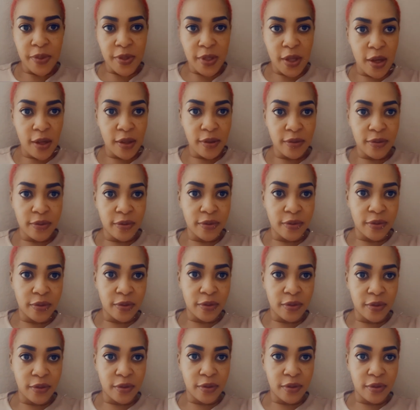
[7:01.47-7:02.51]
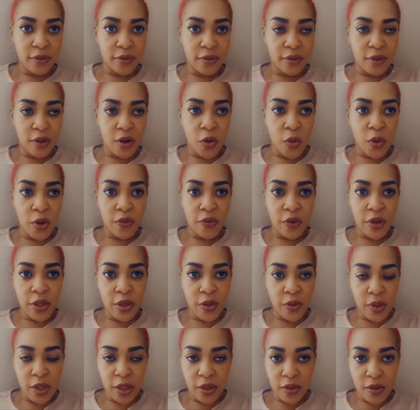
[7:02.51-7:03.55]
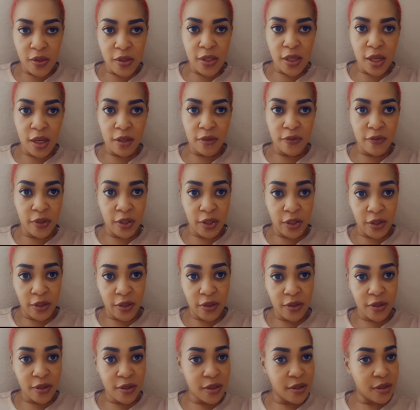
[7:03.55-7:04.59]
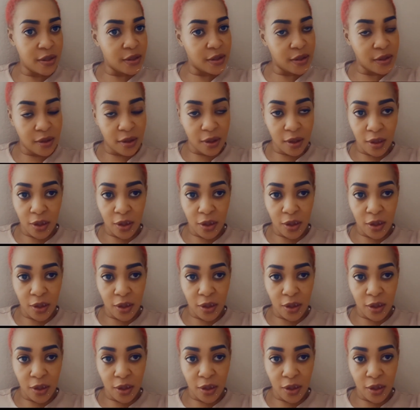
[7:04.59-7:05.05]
solve. However you want to solve yours,